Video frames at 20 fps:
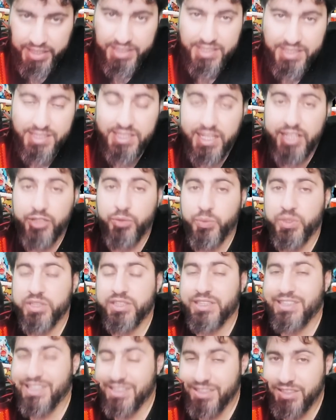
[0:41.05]
It's rank
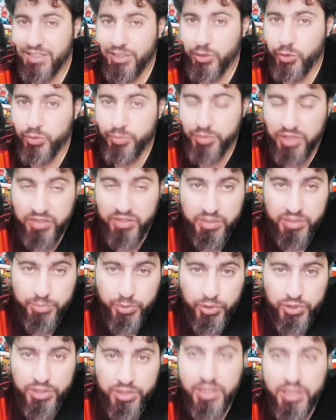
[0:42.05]
1 currently on
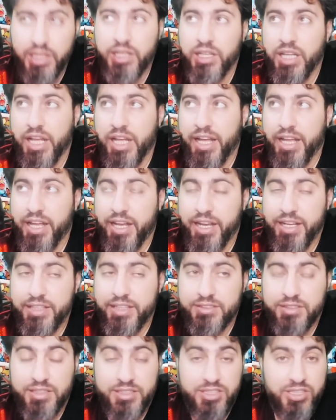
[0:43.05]
PvP,
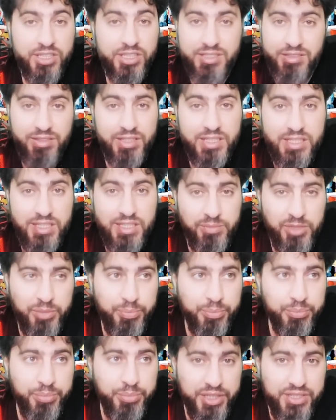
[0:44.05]
and it's just extremely
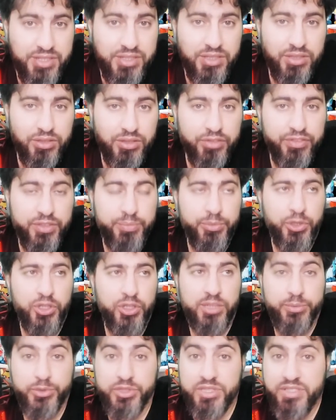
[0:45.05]
busted of a
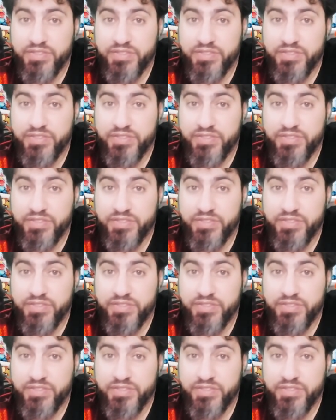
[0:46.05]
Pokemon.